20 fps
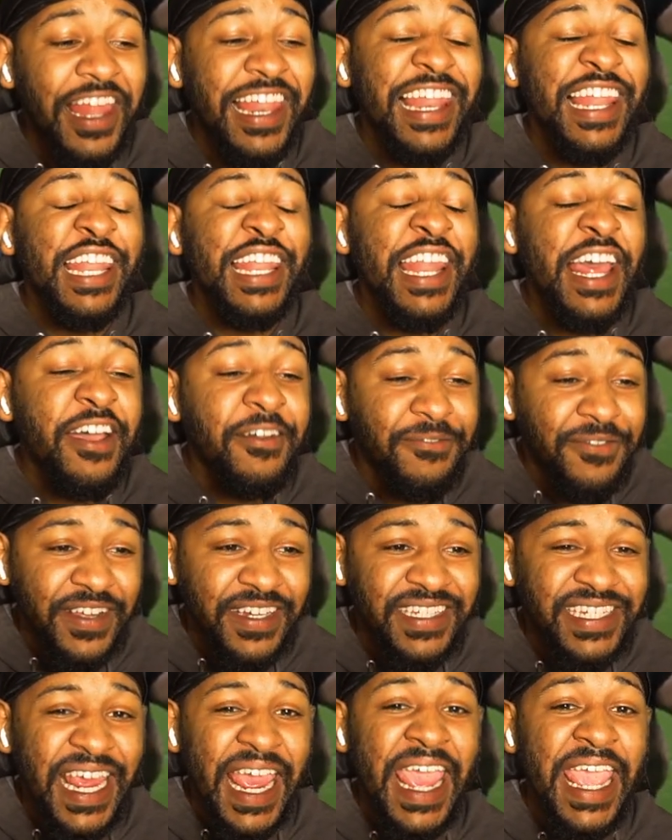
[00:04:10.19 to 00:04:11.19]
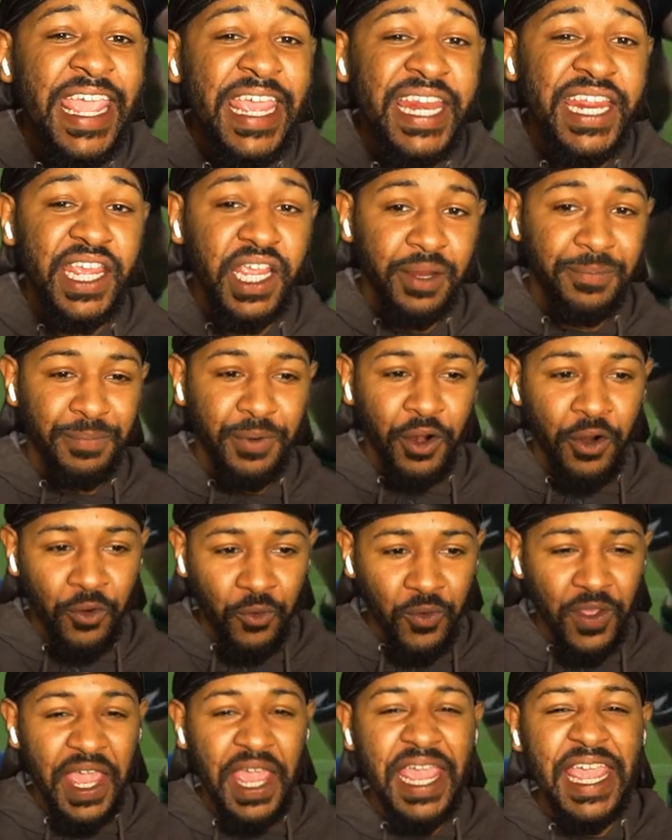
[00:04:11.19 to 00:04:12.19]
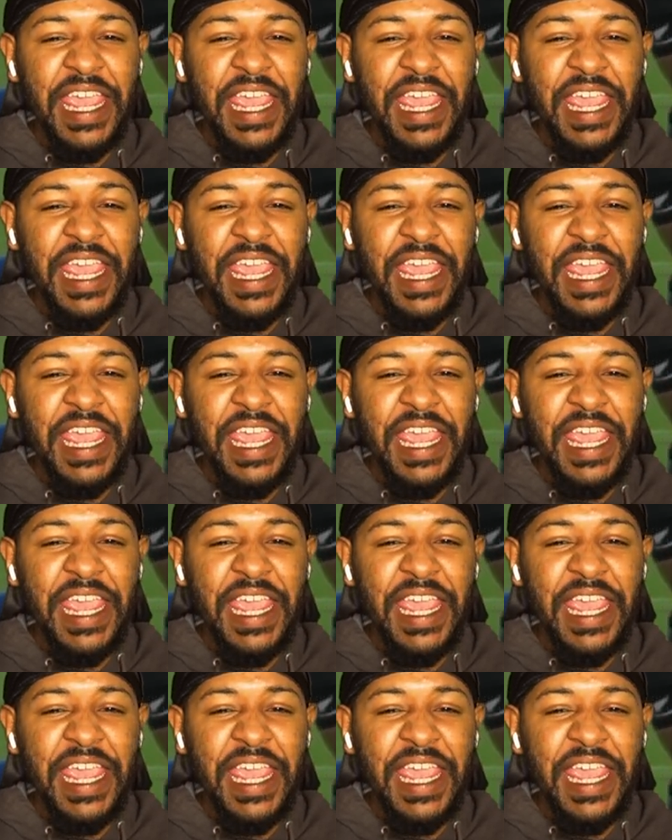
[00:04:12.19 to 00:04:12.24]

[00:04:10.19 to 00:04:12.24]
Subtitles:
levitating, bro.